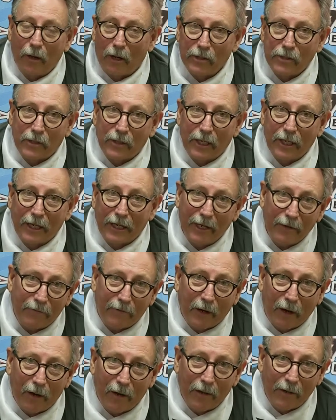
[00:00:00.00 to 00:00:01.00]
that you also get a
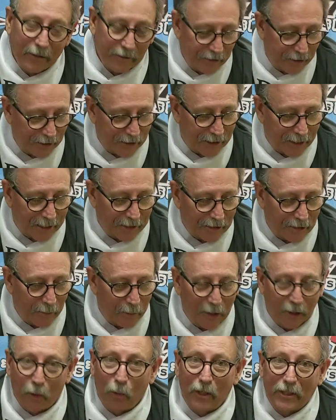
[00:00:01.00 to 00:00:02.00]
gift card to
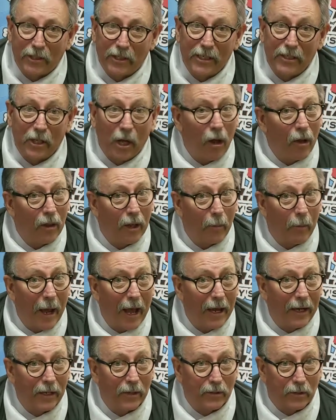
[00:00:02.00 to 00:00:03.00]
take to Big Whiskeys. All their
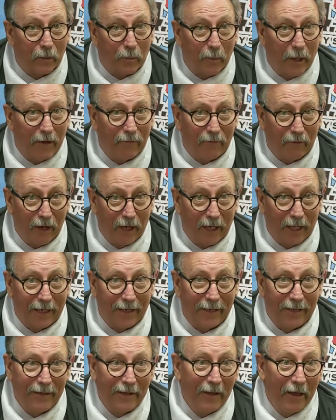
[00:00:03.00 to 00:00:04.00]
patios are pet
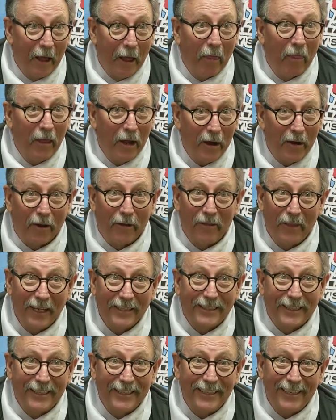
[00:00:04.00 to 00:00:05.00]
friendly. There,
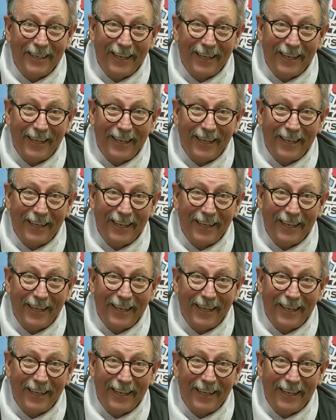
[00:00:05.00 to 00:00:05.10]
that's